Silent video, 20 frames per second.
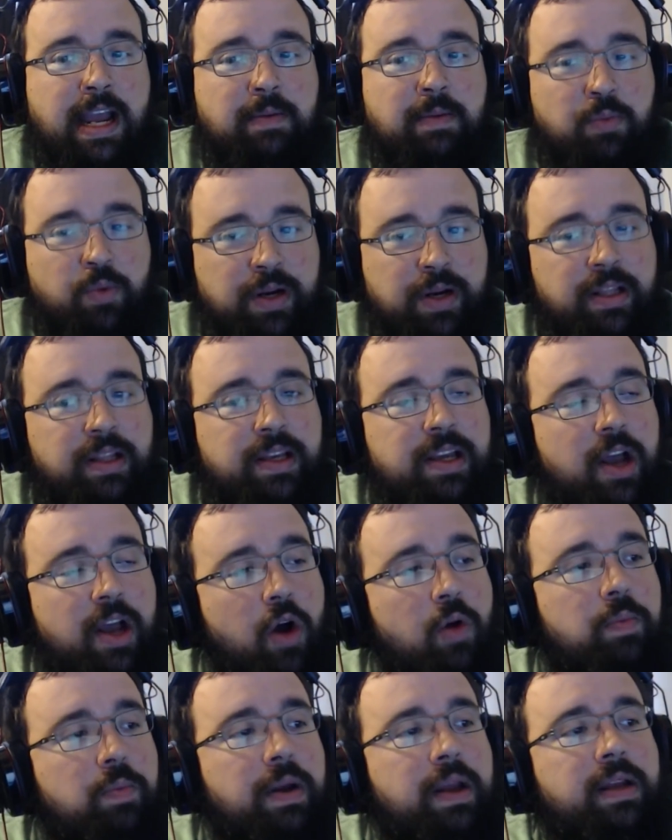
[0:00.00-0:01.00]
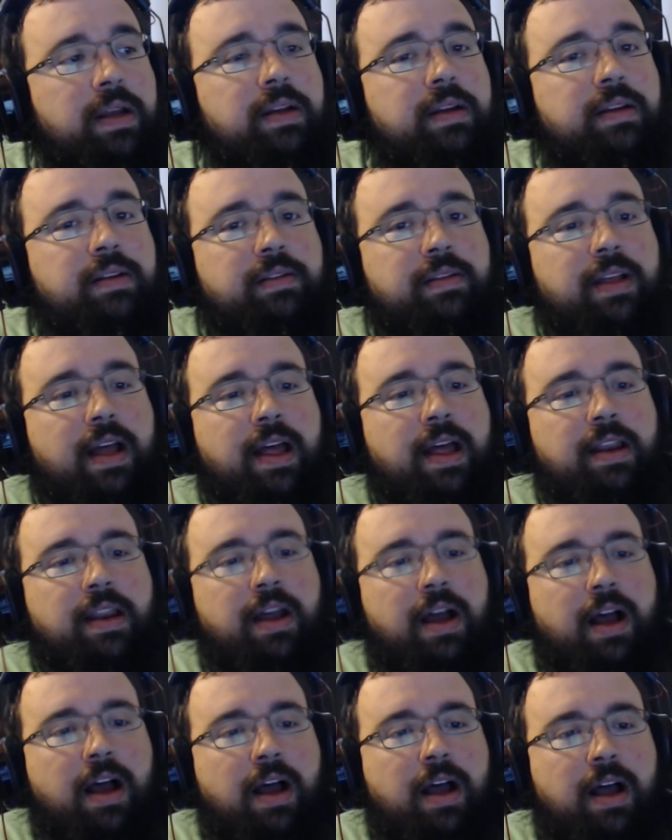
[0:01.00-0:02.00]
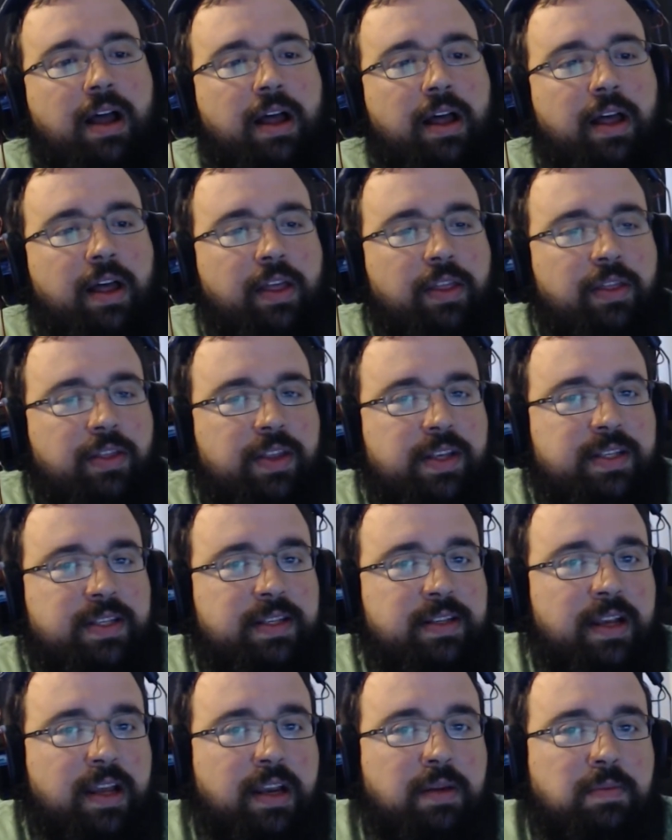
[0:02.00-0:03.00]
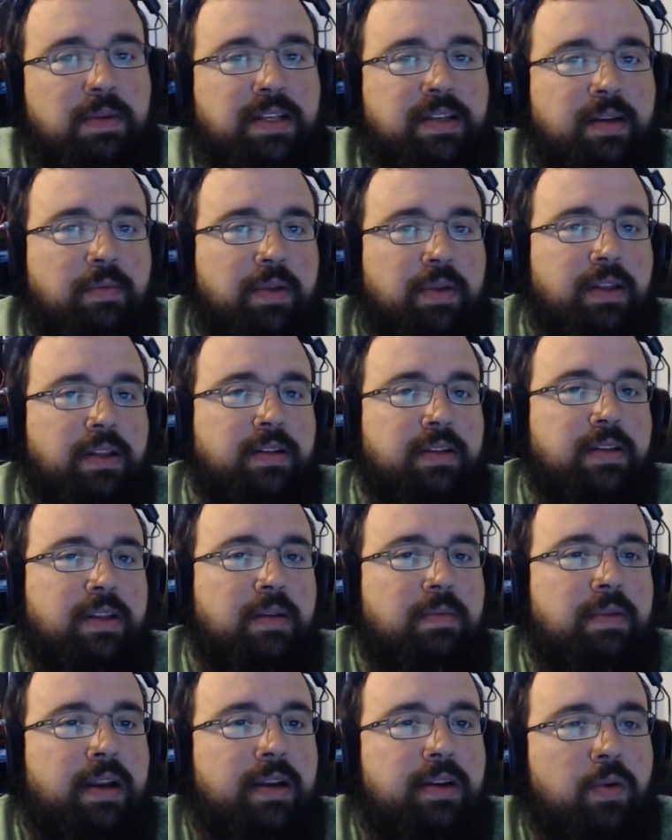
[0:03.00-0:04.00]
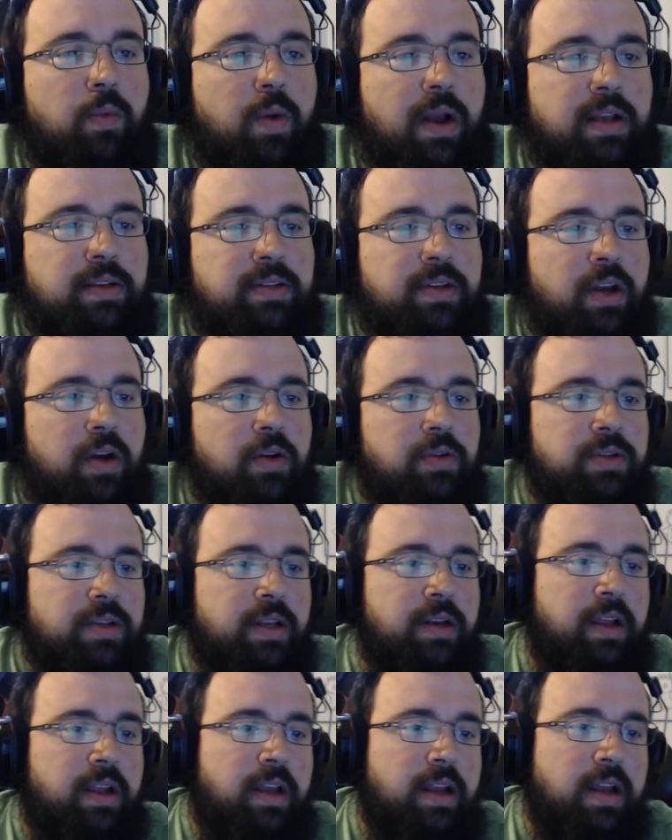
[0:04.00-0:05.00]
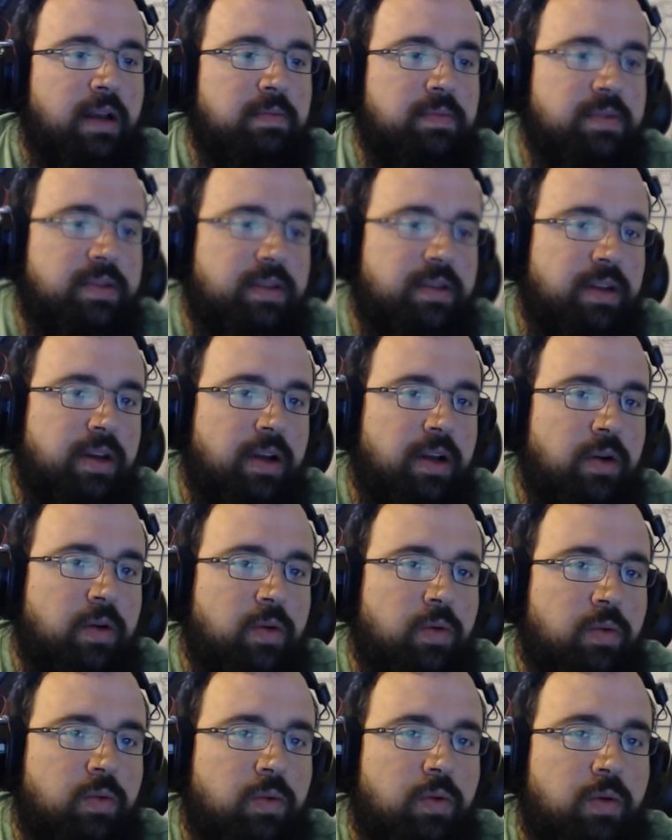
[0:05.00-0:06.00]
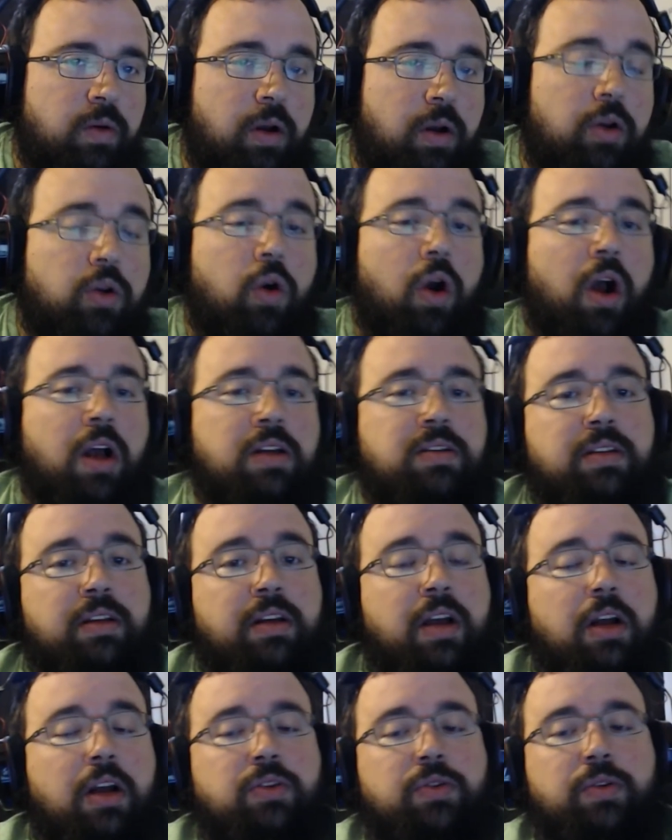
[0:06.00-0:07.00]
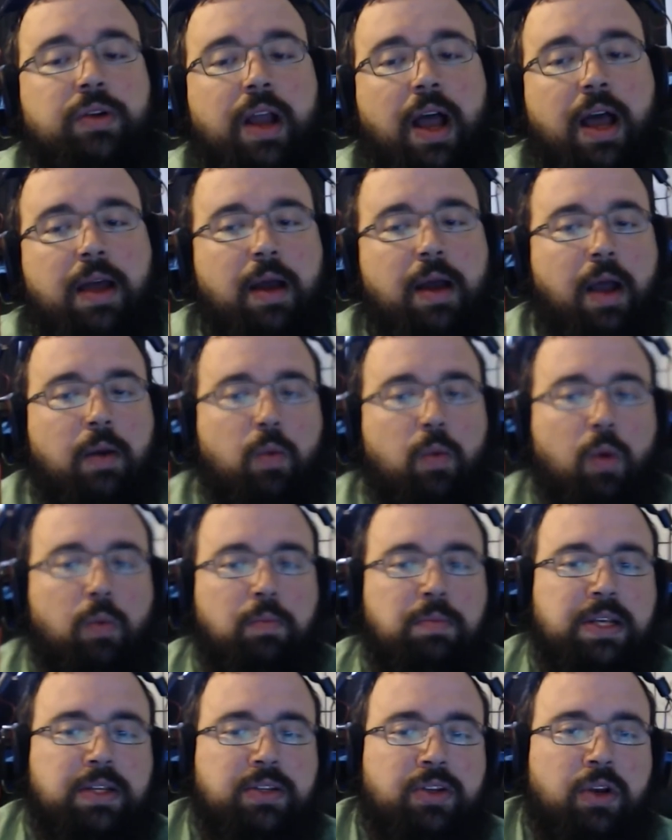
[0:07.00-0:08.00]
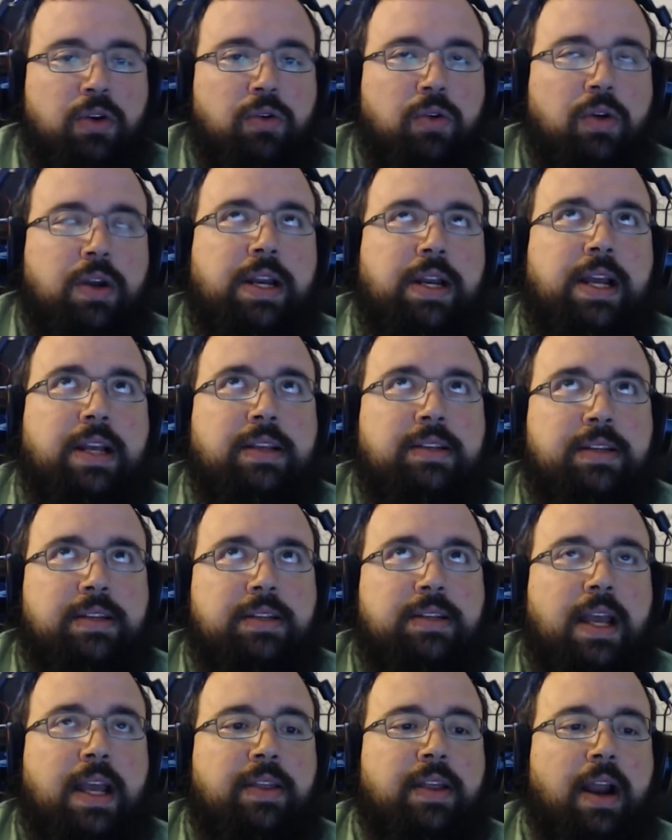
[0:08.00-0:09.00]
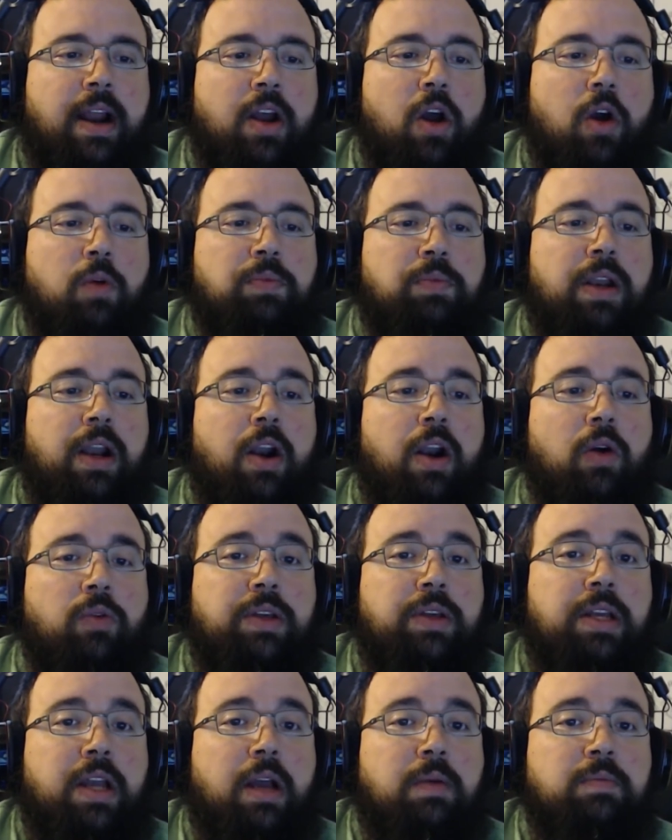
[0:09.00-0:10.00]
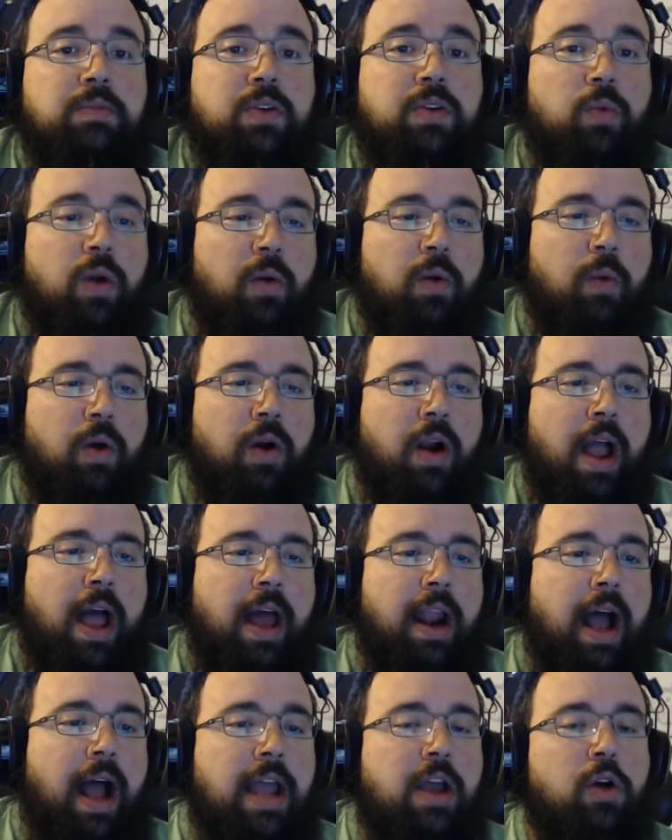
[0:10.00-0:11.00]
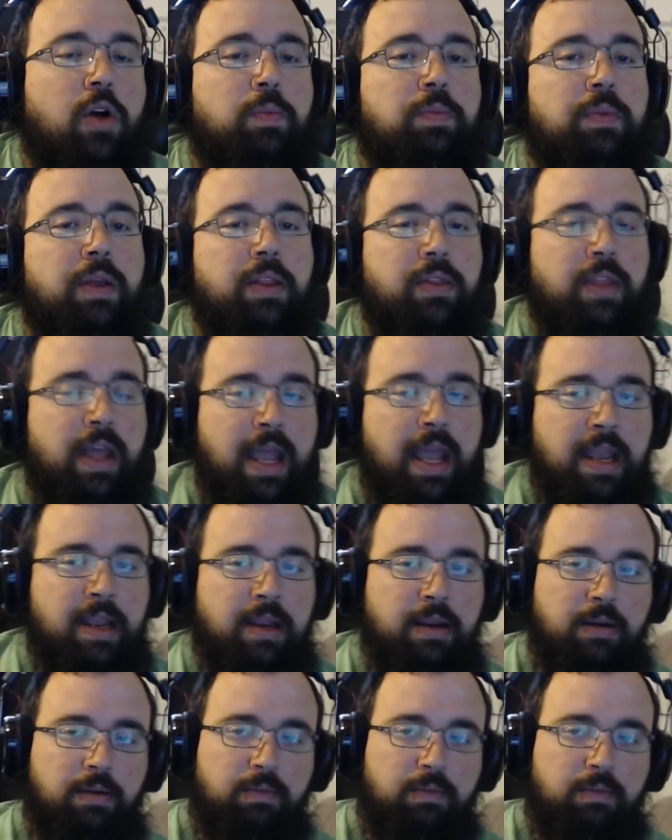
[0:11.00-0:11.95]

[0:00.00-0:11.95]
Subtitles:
am really hoping that this isn't going to be something that's limited to West Coast and it comes, across the country. I won't be so greedy as to say that I hope that it only comes to where we're at. I hope that they